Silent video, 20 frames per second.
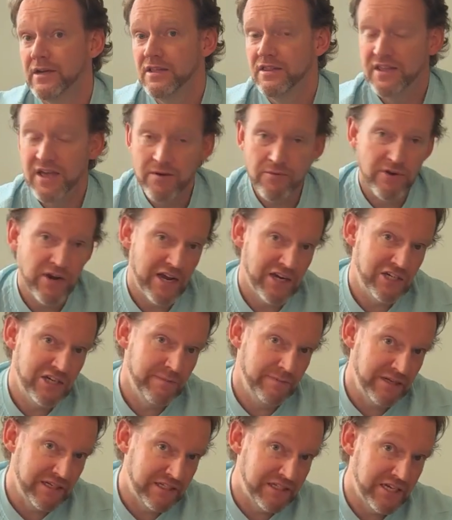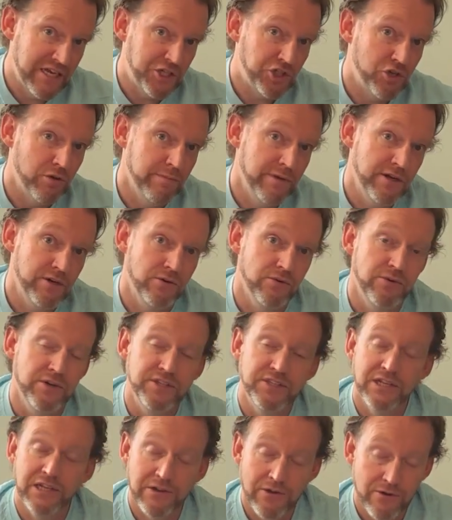That would actually be detrimental in
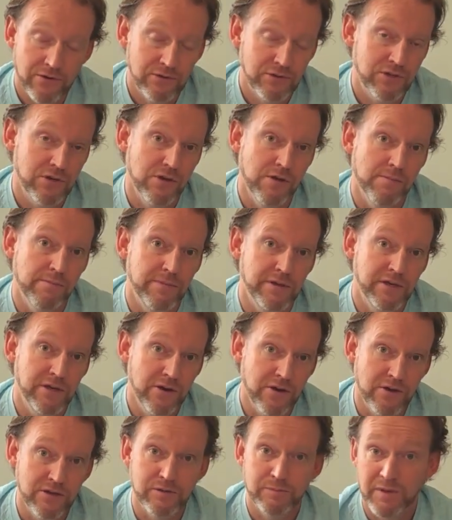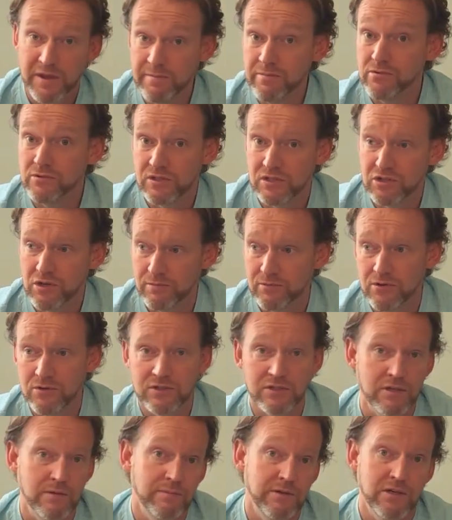the long term because people would stop
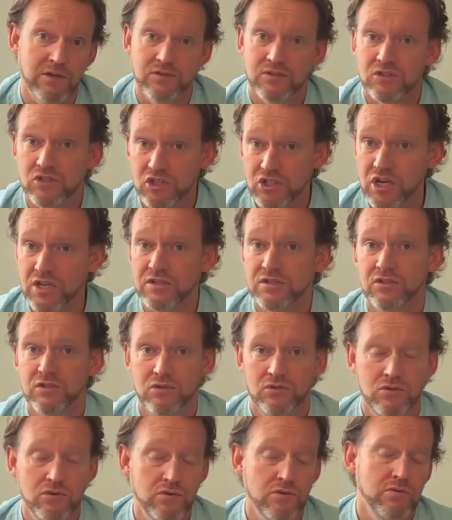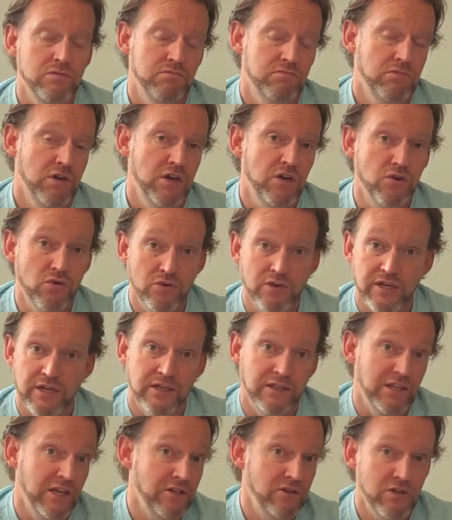using it because it's just too annoying.
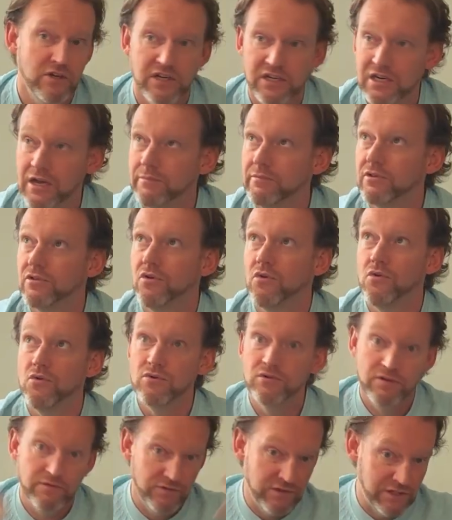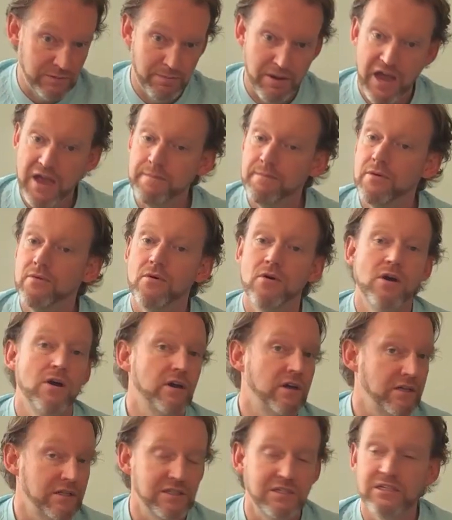Then you'd end up with all of this paperwork
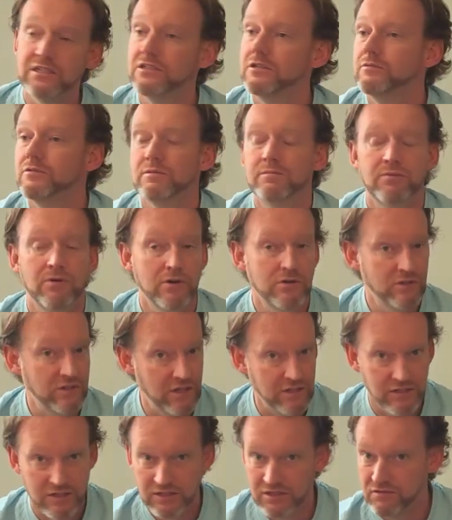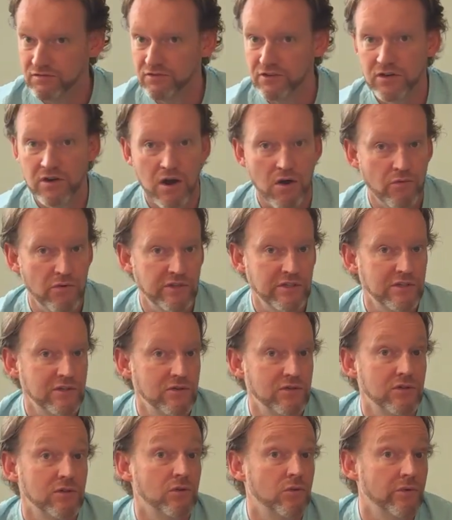and systems and processes to figure out when to
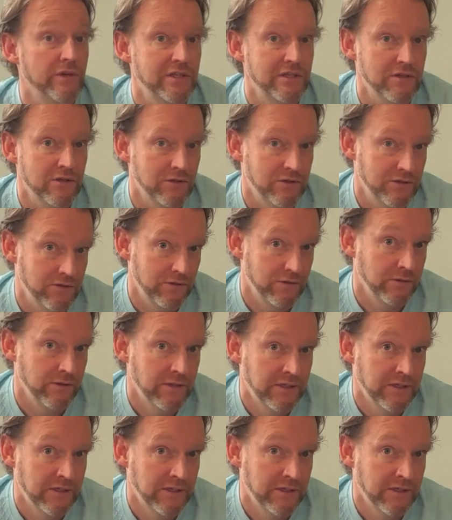use it or when not to.